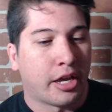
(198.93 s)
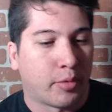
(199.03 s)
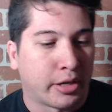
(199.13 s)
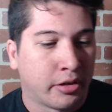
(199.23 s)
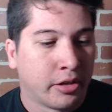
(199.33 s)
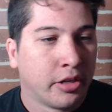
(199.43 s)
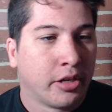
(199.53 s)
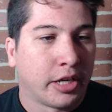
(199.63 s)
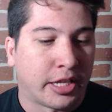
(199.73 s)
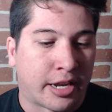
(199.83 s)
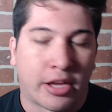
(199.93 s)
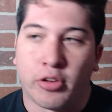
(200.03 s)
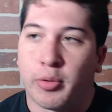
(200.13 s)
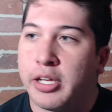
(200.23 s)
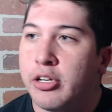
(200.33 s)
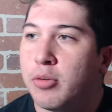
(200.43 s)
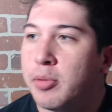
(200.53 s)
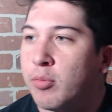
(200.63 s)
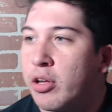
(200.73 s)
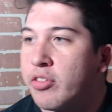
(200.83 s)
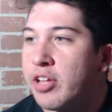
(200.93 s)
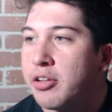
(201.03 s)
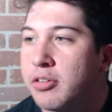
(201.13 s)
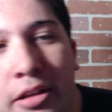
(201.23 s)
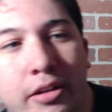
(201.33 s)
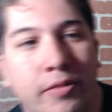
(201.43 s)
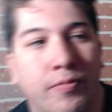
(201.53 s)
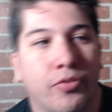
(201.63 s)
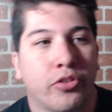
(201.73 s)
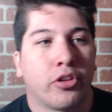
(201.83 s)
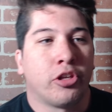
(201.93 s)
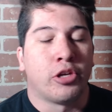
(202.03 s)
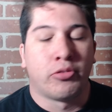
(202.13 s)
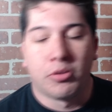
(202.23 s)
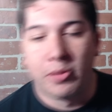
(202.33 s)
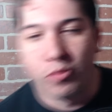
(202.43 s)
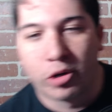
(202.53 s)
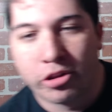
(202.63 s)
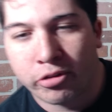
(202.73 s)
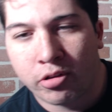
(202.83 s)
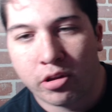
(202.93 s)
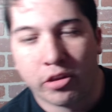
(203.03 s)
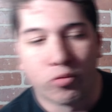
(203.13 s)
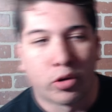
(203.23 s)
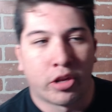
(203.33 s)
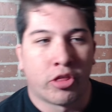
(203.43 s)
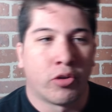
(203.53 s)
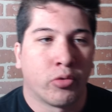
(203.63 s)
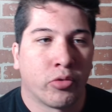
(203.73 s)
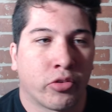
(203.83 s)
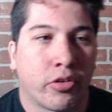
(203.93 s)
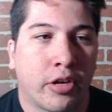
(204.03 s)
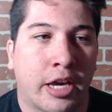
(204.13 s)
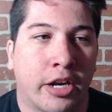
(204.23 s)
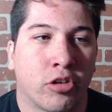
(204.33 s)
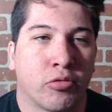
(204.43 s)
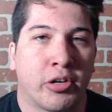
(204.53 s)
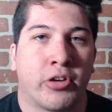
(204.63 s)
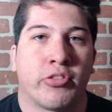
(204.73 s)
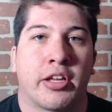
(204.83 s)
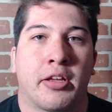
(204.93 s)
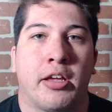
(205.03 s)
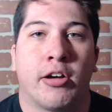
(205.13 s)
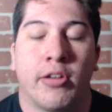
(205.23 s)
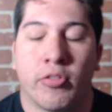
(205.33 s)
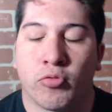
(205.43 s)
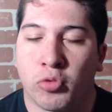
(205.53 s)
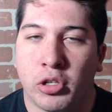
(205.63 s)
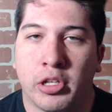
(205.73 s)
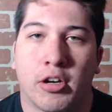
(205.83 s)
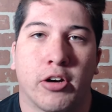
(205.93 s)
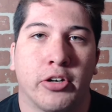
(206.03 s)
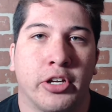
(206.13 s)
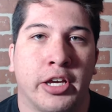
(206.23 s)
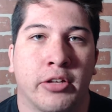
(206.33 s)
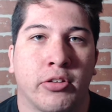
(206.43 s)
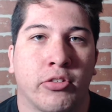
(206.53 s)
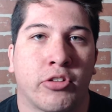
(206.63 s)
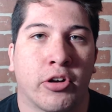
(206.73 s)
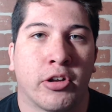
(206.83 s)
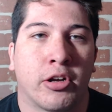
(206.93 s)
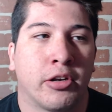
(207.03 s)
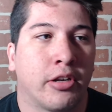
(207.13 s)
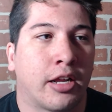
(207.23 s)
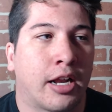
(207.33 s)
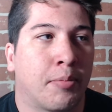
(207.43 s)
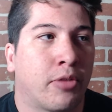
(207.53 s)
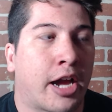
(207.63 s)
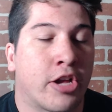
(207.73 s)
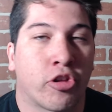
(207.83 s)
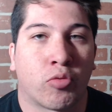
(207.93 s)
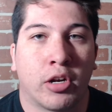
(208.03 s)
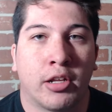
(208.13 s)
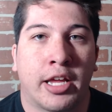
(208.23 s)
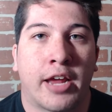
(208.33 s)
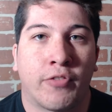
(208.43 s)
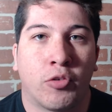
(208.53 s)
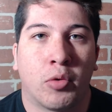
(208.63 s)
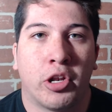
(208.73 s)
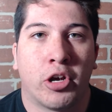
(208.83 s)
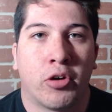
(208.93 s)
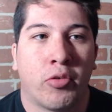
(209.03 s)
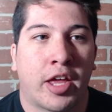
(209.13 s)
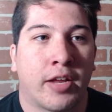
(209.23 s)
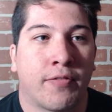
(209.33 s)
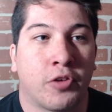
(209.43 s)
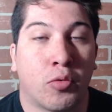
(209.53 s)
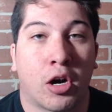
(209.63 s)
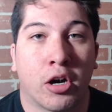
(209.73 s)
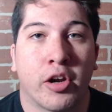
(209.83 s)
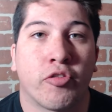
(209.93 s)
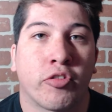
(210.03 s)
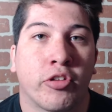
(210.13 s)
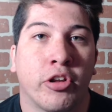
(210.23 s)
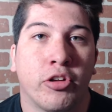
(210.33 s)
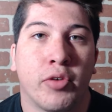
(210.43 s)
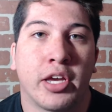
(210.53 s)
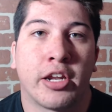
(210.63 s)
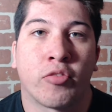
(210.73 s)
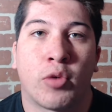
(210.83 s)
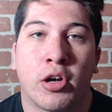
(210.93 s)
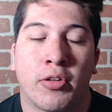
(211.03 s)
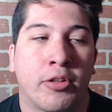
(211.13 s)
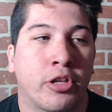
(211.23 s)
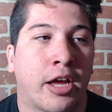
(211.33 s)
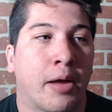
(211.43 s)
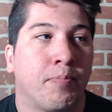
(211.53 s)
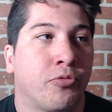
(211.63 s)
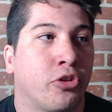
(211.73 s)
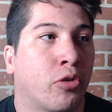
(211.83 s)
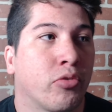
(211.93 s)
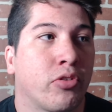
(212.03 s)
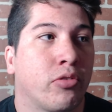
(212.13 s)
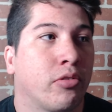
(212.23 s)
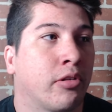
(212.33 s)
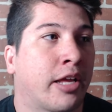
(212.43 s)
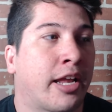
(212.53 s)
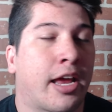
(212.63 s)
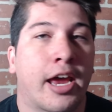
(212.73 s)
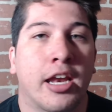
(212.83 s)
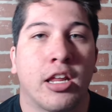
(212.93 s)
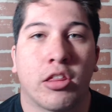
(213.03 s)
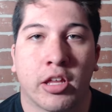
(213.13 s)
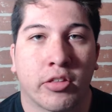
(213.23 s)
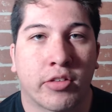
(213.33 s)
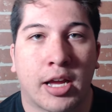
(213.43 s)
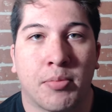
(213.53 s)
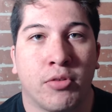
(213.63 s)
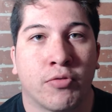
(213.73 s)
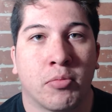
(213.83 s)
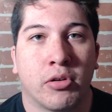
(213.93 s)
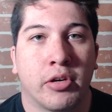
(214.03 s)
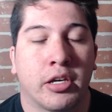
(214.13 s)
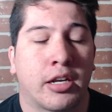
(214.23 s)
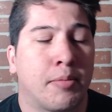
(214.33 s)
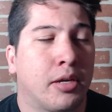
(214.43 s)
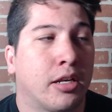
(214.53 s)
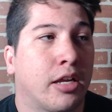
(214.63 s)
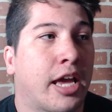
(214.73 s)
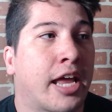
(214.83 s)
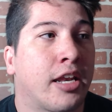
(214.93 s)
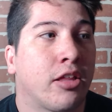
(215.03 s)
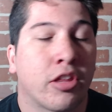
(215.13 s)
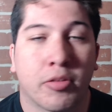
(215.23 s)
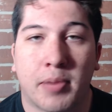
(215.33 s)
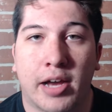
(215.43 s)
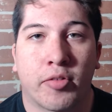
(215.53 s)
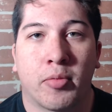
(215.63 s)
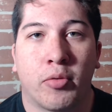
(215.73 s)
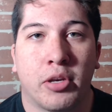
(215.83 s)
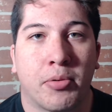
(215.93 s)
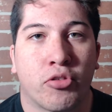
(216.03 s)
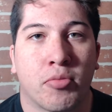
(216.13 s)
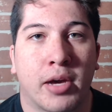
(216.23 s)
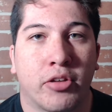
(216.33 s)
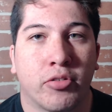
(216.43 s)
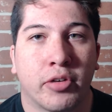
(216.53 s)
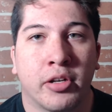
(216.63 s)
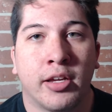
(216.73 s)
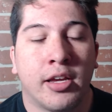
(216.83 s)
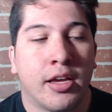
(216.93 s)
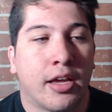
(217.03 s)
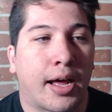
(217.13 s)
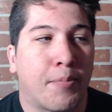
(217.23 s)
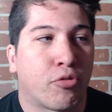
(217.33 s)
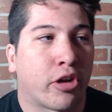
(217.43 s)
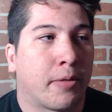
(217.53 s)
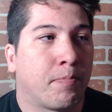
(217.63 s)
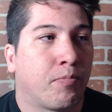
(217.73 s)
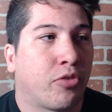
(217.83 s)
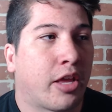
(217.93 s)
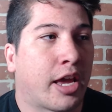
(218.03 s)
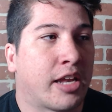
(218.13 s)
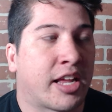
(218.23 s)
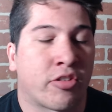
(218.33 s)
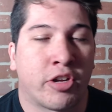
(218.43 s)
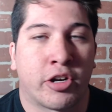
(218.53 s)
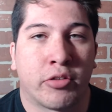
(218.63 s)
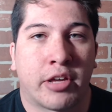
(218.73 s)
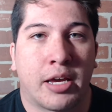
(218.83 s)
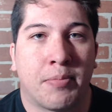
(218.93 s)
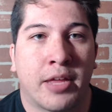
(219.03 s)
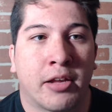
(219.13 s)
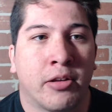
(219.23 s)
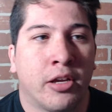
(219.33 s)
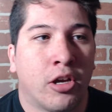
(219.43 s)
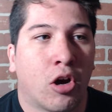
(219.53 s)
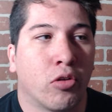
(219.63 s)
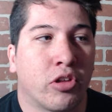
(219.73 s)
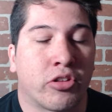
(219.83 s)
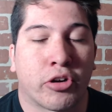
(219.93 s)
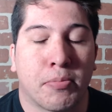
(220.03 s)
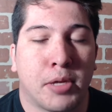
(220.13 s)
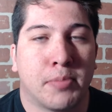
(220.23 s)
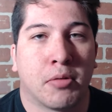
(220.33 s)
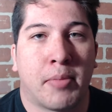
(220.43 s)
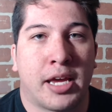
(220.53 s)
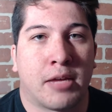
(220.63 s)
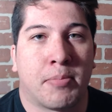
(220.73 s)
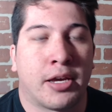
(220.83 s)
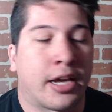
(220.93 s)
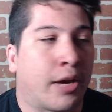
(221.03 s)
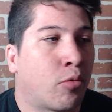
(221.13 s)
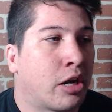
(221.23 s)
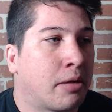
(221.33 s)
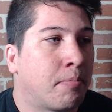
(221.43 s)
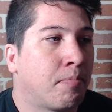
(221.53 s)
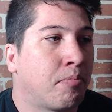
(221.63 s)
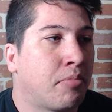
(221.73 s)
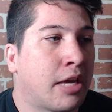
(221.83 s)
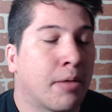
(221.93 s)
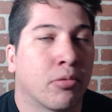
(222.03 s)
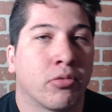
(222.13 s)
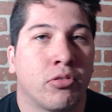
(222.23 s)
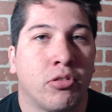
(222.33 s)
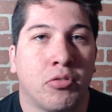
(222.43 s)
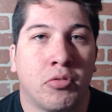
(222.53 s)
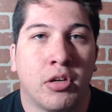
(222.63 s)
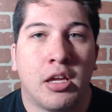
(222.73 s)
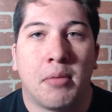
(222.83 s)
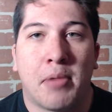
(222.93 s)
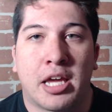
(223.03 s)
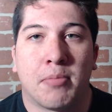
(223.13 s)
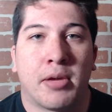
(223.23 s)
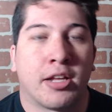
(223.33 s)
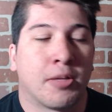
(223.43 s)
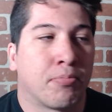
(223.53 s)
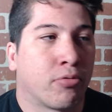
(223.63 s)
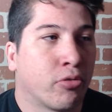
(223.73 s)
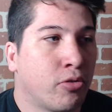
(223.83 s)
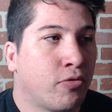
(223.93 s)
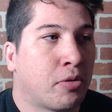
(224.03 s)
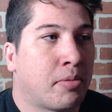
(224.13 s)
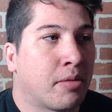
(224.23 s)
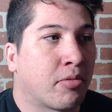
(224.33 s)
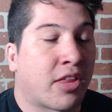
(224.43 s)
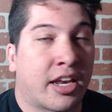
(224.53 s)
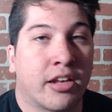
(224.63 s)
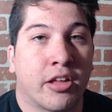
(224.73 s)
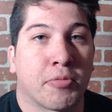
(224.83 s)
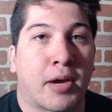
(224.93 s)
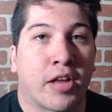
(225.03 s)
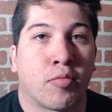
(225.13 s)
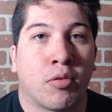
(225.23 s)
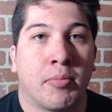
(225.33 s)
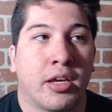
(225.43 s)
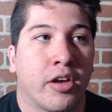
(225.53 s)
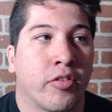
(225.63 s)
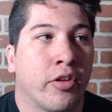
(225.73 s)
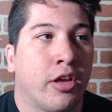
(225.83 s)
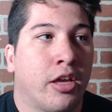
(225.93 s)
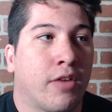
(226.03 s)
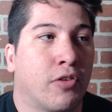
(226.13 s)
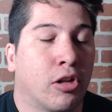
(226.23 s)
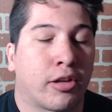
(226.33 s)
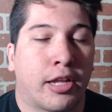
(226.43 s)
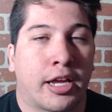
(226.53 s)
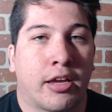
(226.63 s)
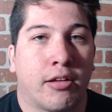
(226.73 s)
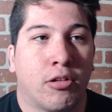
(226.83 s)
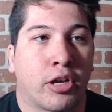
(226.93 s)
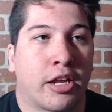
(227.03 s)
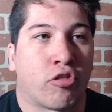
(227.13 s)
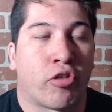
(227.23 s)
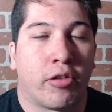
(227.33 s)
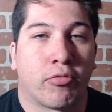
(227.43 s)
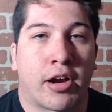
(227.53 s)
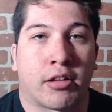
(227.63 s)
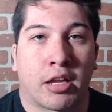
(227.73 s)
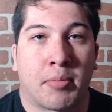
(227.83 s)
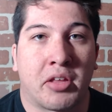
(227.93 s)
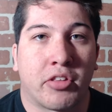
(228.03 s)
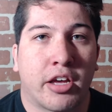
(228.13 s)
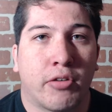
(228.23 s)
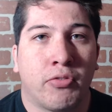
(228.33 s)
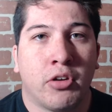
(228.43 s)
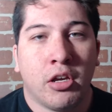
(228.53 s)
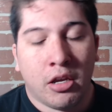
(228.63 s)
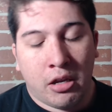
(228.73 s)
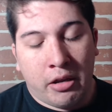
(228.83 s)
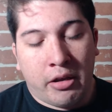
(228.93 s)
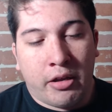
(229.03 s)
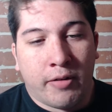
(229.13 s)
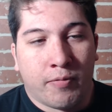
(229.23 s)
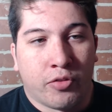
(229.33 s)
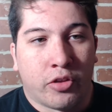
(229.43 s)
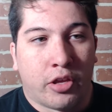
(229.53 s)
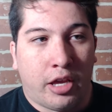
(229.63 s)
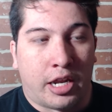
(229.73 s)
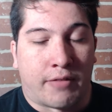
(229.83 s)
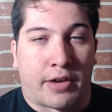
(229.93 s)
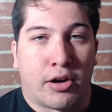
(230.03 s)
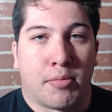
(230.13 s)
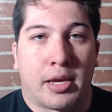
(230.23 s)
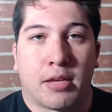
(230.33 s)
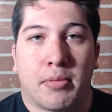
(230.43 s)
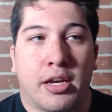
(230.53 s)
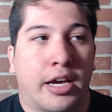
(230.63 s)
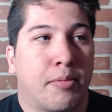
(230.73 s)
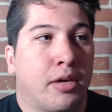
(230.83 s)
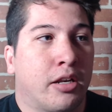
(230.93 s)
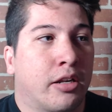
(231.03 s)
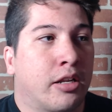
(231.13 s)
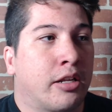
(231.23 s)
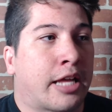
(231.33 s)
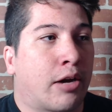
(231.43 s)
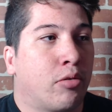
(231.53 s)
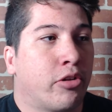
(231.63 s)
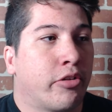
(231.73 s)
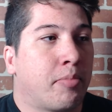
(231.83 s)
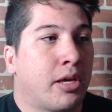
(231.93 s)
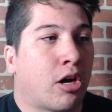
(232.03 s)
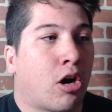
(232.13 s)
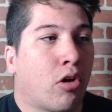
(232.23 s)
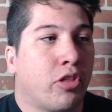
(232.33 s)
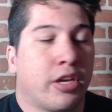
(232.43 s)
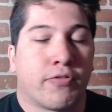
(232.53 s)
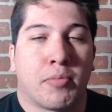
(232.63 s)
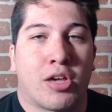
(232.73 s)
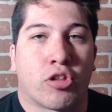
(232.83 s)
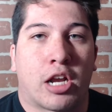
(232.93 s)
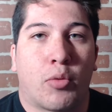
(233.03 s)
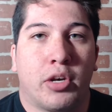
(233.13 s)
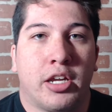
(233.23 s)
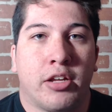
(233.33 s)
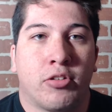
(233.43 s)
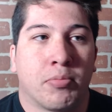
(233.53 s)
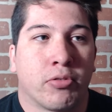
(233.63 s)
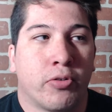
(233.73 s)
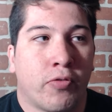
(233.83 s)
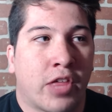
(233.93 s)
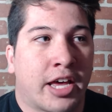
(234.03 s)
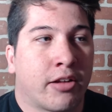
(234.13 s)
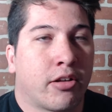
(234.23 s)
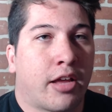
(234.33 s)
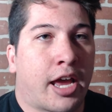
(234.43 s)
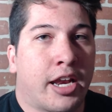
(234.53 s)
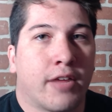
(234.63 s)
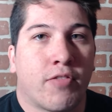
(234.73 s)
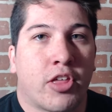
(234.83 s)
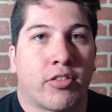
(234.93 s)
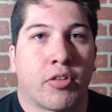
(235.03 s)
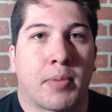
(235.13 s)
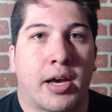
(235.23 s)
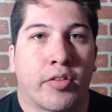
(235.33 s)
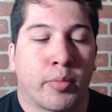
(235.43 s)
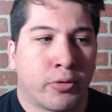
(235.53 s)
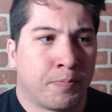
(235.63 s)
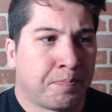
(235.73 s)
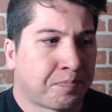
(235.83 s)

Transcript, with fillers: Anyway, get that out of the way. Nobody wants that. YouTube is one of the, is one of those kind of careers that is really hard to get started on. Um, I just want to let everyone know that if you are interested in doing it as well, uh, don't let anything stop you from doing it. I mean, anything's possible when you put your mind to it. I'm trying to end that stereotype that only certain people make it big. I want to be able to make it big to prove to people that it is possible because if you look like look at a train wreck like myself and if I were to make it big, I mean, that would just be all the information I would need to prove that any of this is possible.